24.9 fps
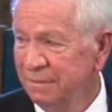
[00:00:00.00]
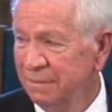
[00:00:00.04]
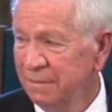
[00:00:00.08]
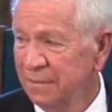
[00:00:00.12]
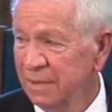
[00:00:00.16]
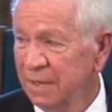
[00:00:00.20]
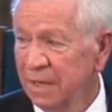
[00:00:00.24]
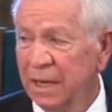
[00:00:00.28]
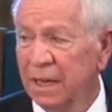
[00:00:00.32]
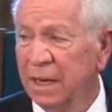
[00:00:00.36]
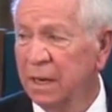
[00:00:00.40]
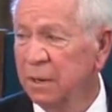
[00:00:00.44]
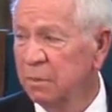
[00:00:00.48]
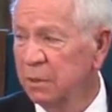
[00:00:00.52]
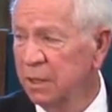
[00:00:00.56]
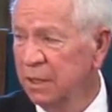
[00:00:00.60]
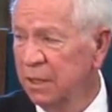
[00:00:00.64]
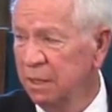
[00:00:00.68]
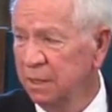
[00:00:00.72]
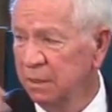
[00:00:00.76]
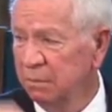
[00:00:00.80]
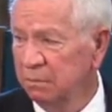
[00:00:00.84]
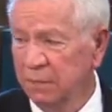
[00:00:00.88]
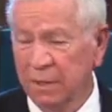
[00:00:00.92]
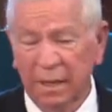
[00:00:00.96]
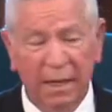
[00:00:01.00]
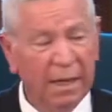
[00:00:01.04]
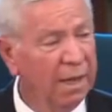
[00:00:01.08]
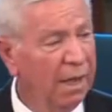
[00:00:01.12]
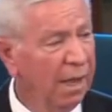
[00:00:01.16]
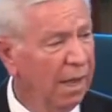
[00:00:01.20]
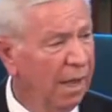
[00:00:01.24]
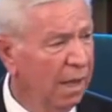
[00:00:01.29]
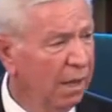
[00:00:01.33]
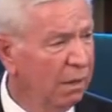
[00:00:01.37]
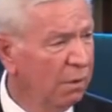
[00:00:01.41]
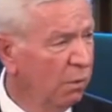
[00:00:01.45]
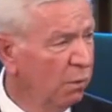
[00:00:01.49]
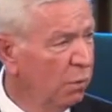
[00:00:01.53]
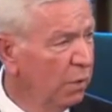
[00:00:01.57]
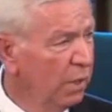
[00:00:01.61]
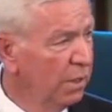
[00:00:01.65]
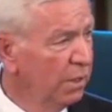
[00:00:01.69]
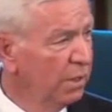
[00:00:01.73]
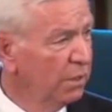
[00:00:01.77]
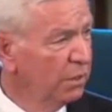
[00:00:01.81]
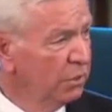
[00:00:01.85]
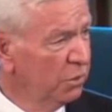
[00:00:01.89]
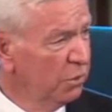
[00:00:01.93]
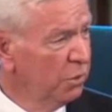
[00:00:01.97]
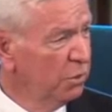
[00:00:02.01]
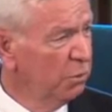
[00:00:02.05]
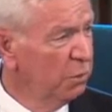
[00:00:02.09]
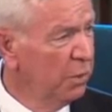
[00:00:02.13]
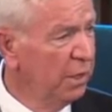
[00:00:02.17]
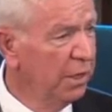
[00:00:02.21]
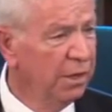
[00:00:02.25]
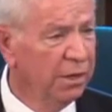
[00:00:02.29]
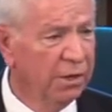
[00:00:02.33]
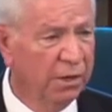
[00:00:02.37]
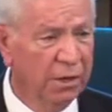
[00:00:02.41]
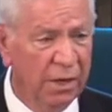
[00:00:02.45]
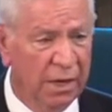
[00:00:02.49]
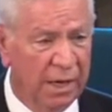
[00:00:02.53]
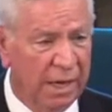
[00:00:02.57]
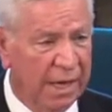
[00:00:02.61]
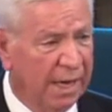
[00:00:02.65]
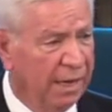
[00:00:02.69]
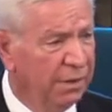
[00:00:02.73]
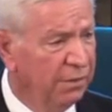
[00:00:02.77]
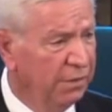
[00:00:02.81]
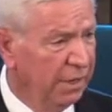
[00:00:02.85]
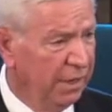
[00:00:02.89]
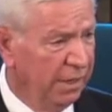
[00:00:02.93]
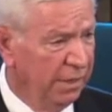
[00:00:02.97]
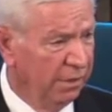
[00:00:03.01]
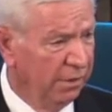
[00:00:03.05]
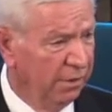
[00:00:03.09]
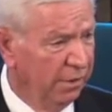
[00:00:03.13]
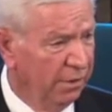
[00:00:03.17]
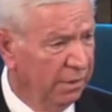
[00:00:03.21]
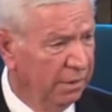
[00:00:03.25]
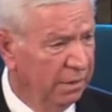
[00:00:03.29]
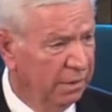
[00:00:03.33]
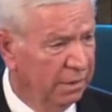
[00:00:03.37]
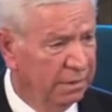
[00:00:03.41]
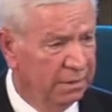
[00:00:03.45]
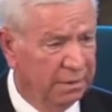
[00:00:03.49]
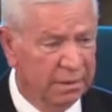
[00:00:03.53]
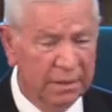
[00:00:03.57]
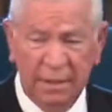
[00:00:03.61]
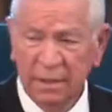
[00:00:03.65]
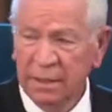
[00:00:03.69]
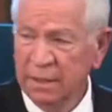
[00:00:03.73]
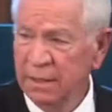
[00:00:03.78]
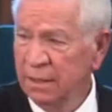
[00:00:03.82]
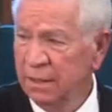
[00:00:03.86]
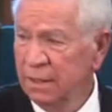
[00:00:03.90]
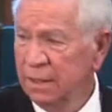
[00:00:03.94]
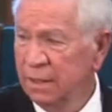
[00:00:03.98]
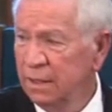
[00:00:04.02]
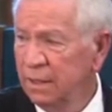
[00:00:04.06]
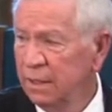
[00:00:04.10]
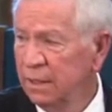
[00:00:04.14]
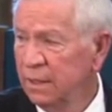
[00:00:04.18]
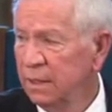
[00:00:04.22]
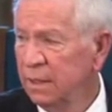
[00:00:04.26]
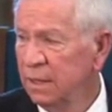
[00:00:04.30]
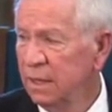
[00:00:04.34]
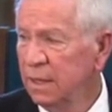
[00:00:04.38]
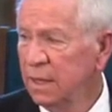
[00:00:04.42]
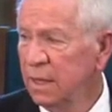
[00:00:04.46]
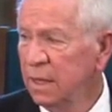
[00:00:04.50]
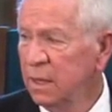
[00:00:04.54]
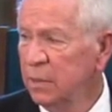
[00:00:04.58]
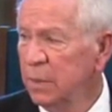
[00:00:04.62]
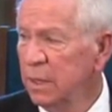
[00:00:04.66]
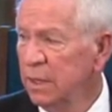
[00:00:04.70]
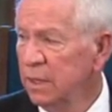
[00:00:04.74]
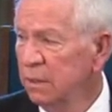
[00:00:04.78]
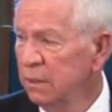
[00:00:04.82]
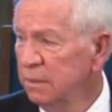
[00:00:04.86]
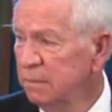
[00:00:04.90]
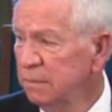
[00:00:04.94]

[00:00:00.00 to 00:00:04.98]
Let them come. I'll witness to them here and there. Amen.